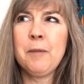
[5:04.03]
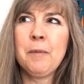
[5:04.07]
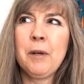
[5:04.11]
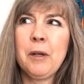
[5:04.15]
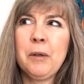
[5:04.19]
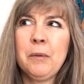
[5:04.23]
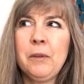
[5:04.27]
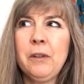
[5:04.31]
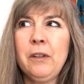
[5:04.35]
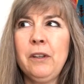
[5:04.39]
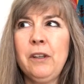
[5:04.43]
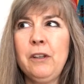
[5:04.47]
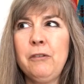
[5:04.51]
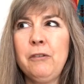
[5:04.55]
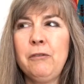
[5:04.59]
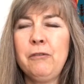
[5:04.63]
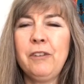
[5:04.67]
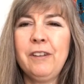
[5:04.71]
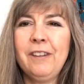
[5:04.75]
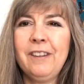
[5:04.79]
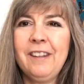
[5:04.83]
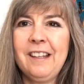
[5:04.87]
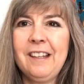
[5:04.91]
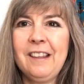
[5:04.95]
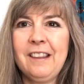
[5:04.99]
I really
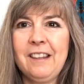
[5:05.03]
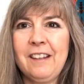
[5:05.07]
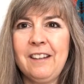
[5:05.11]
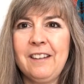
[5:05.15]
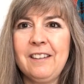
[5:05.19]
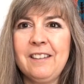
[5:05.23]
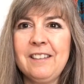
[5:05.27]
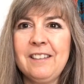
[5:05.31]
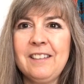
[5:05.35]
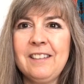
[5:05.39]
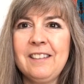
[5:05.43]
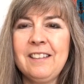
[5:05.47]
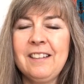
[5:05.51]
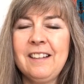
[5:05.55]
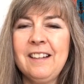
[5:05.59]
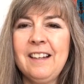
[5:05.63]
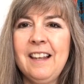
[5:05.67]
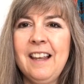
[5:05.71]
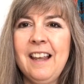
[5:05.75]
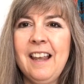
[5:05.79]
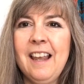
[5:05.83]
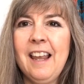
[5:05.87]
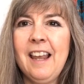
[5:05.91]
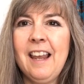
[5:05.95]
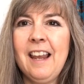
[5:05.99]
feeling this?
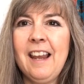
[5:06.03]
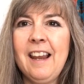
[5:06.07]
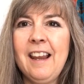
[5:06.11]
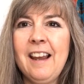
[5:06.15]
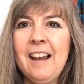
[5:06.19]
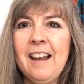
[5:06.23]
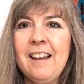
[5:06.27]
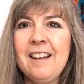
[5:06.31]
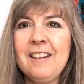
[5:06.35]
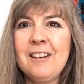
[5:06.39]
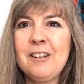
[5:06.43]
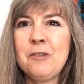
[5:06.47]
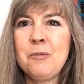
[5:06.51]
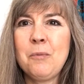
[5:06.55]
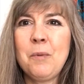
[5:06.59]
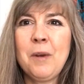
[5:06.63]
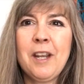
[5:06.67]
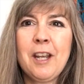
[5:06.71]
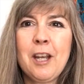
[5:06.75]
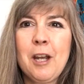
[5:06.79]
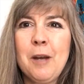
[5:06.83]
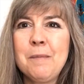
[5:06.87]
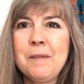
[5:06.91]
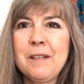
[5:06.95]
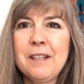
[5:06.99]
And we
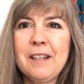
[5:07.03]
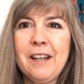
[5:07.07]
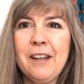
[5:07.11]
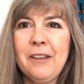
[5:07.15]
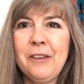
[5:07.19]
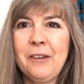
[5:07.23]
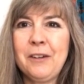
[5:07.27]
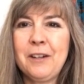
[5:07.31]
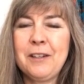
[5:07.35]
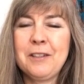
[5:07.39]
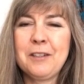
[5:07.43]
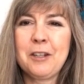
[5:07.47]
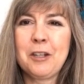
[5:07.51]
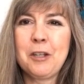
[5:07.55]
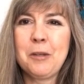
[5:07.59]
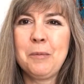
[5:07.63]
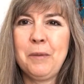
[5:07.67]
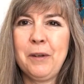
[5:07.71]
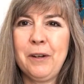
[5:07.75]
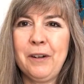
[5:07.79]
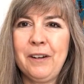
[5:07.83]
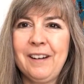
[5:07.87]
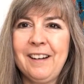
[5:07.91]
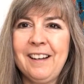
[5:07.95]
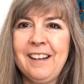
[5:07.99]
come together as a
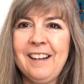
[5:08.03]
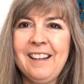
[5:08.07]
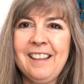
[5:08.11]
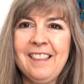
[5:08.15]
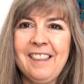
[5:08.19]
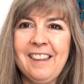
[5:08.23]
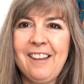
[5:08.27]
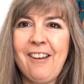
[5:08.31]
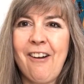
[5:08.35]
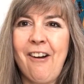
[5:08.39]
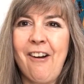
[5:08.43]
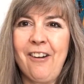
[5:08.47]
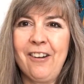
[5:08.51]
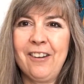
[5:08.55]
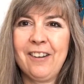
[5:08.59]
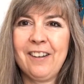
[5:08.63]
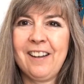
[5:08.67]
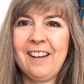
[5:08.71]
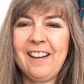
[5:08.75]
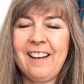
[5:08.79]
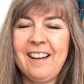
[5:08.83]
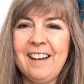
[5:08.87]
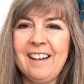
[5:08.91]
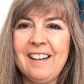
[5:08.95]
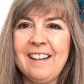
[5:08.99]
community in the
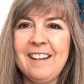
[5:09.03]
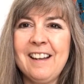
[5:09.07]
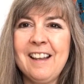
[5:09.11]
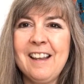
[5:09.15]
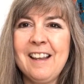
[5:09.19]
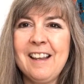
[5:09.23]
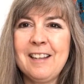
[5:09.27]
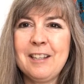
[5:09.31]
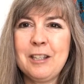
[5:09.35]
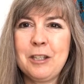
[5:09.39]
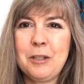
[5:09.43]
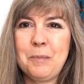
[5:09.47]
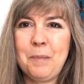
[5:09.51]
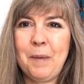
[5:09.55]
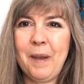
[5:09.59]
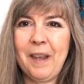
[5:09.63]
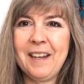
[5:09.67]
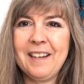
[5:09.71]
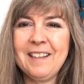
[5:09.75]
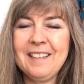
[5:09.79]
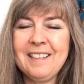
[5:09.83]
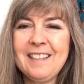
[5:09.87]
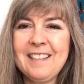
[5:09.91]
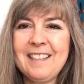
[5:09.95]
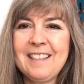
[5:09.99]
online
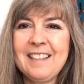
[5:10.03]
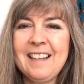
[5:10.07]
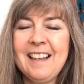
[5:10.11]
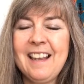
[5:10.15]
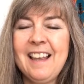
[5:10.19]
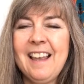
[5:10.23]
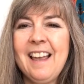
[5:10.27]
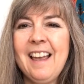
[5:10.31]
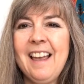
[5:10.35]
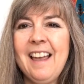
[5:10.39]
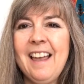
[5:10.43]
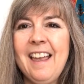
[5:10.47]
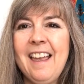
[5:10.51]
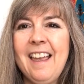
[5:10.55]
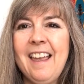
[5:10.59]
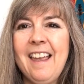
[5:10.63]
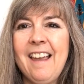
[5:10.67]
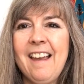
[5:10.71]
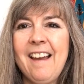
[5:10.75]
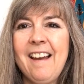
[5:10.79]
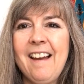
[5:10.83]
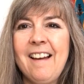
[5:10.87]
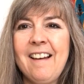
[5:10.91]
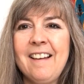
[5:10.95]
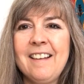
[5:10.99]
space,
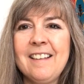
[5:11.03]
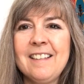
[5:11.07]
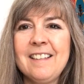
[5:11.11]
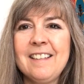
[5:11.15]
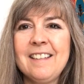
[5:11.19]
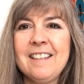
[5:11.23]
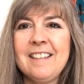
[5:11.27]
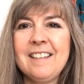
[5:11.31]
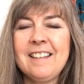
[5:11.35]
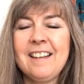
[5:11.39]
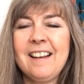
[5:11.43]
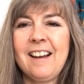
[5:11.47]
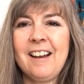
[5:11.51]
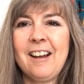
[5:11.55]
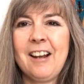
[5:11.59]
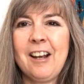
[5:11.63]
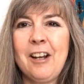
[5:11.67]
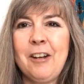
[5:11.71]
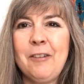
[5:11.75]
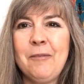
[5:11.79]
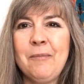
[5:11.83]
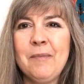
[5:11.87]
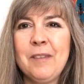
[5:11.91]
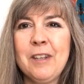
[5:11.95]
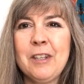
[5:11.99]
and
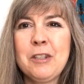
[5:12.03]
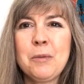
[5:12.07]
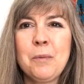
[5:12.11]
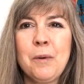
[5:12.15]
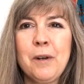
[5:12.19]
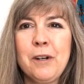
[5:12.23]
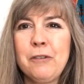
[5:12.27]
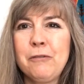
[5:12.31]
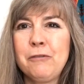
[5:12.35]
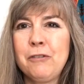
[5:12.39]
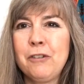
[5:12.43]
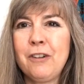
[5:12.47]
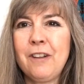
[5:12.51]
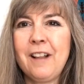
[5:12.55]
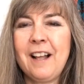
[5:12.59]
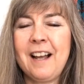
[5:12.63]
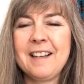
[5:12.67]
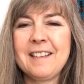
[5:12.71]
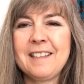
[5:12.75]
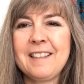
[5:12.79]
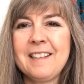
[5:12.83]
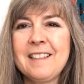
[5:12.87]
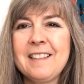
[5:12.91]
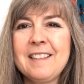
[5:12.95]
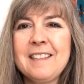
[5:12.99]
it's a wonderful
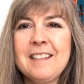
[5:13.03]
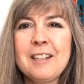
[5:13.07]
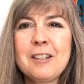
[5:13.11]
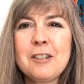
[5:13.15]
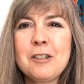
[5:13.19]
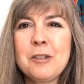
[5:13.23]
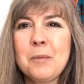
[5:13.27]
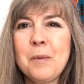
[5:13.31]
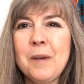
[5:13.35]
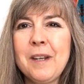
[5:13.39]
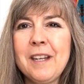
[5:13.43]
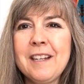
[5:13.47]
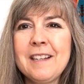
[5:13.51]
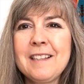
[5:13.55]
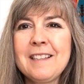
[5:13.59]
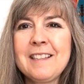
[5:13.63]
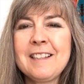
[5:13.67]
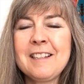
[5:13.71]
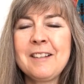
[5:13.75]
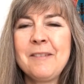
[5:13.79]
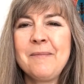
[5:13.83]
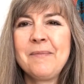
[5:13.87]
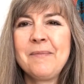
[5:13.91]
class. It's 6 weeks.